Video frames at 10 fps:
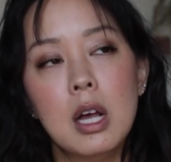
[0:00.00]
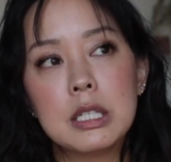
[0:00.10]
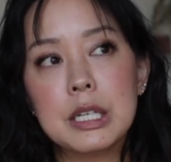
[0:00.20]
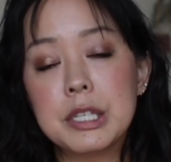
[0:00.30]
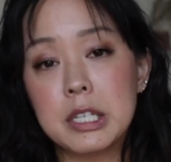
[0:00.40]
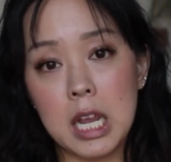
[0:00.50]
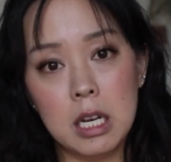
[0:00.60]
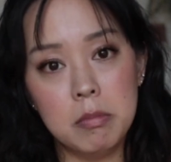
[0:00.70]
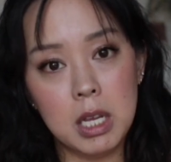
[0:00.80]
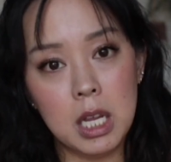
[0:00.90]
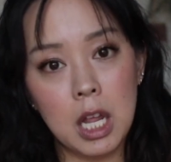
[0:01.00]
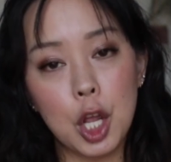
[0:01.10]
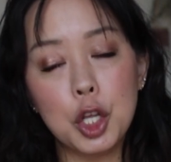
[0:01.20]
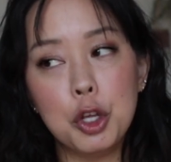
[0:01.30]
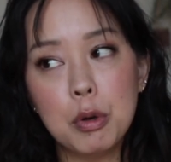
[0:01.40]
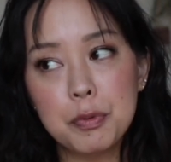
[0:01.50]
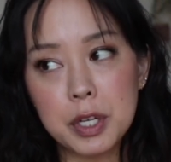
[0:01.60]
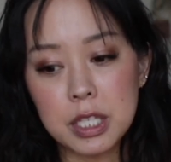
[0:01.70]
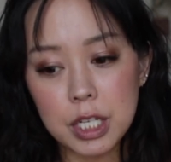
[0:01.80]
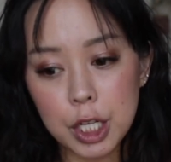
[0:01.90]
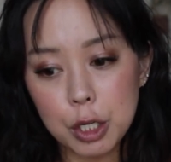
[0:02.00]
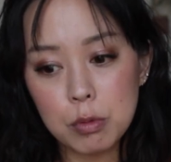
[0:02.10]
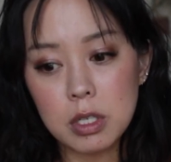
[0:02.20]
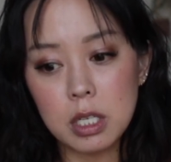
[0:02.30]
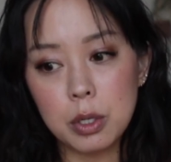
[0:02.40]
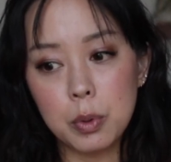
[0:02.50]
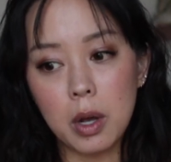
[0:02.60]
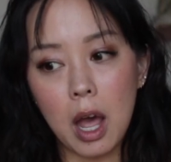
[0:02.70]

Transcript: sustain me. You have continued to